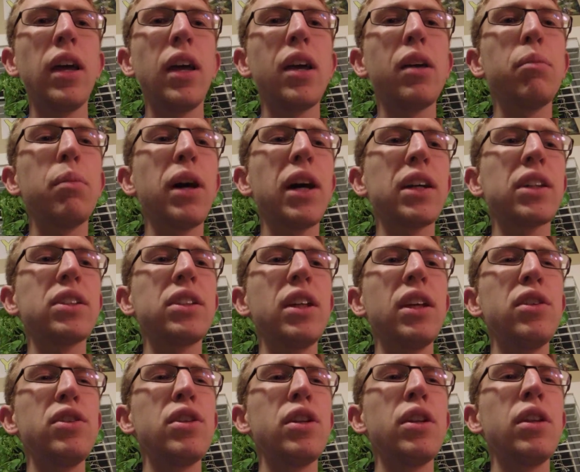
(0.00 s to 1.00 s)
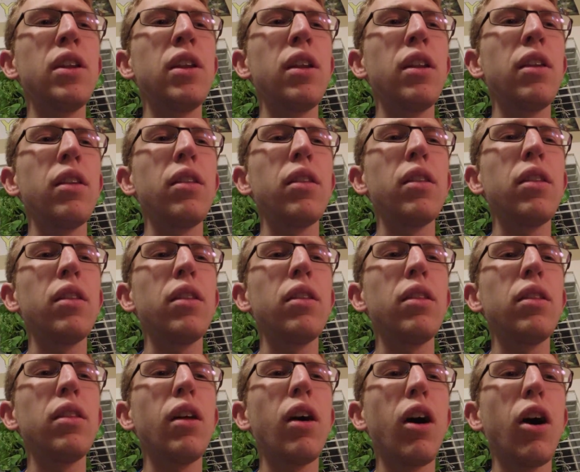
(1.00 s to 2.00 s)
and by extension,
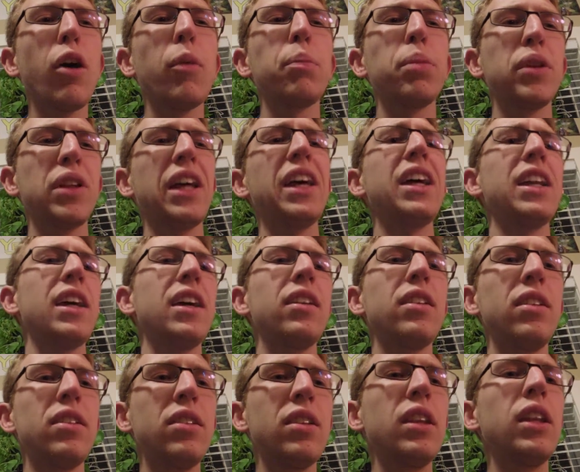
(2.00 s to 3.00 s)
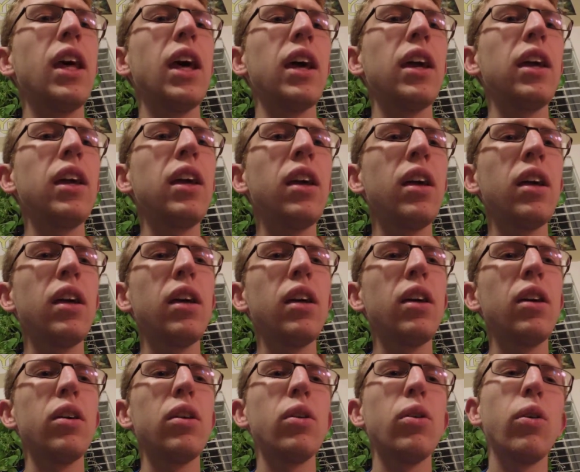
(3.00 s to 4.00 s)
our planet today,
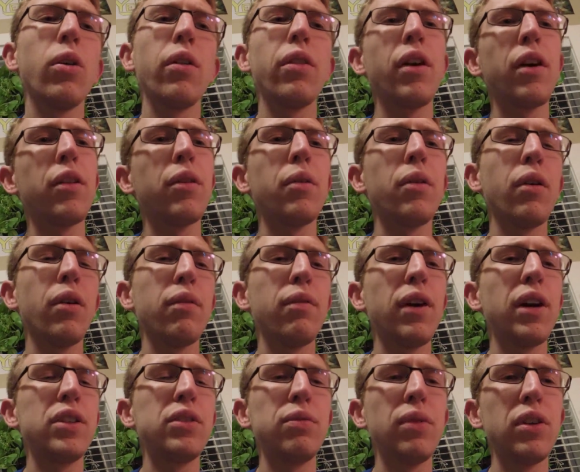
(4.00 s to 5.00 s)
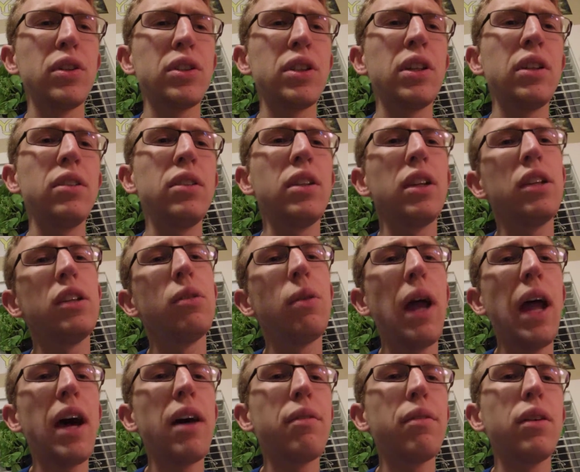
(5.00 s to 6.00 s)
or the other, or vice versa? Did you
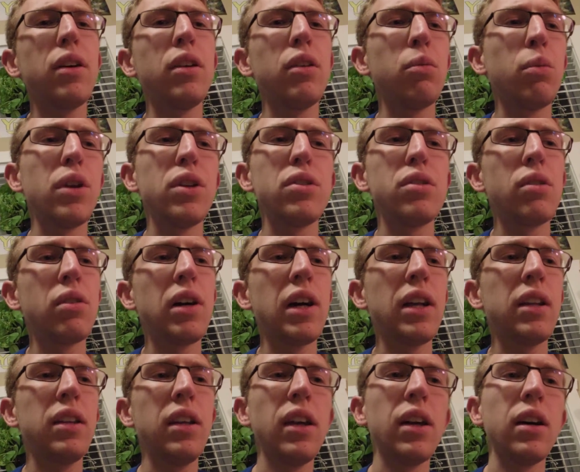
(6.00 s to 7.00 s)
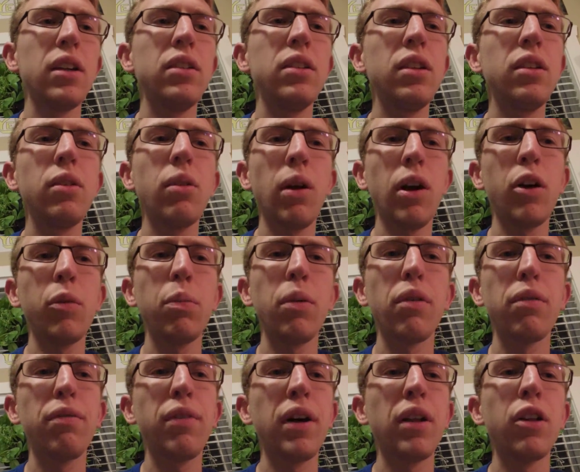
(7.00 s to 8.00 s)
have an original idea? Did you help
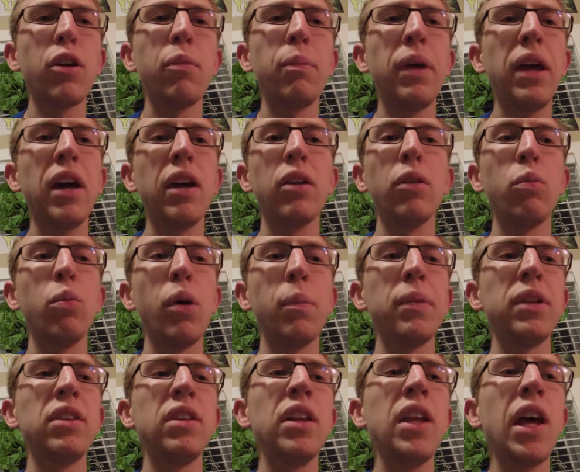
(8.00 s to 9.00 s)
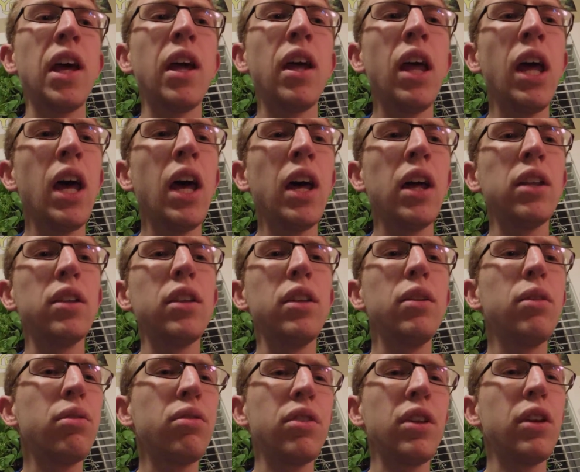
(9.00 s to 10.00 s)
your fellow man or woman today?
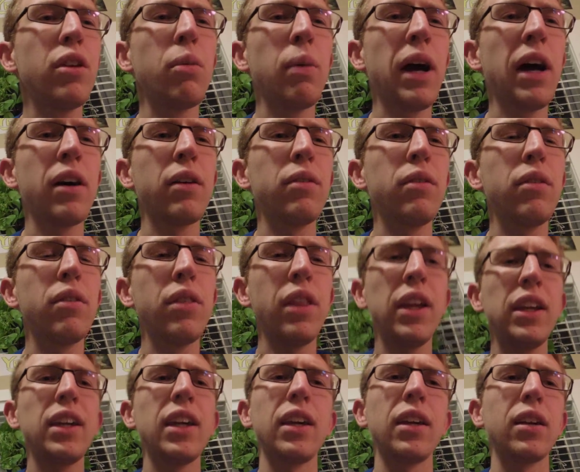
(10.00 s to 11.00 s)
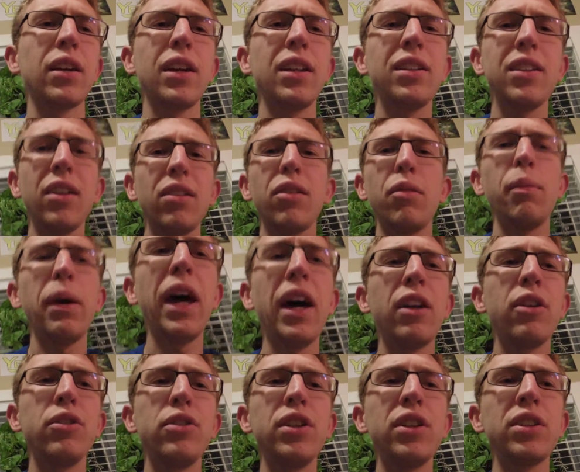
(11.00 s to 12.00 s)
Did you sit around thinking? It doesn't
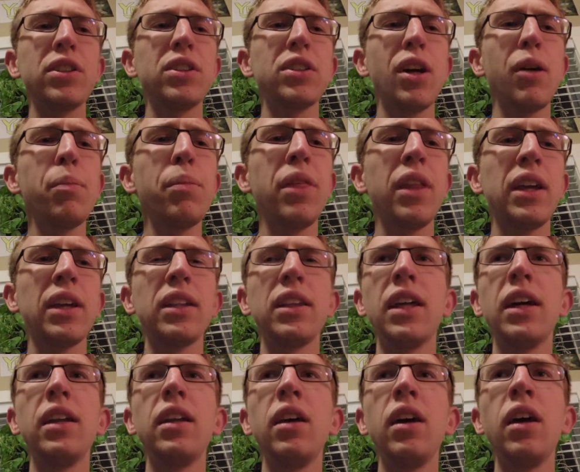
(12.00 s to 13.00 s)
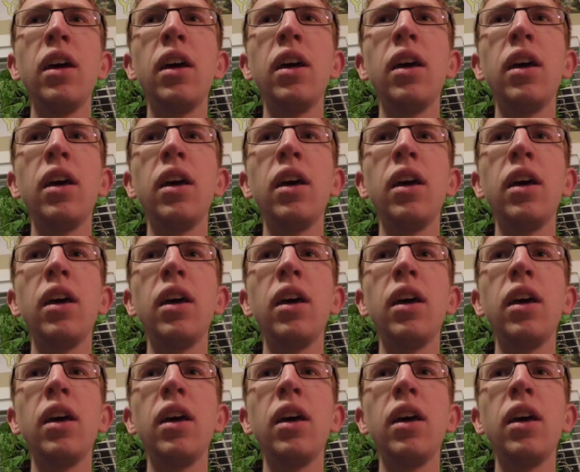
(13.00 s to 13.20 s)
matter, just something that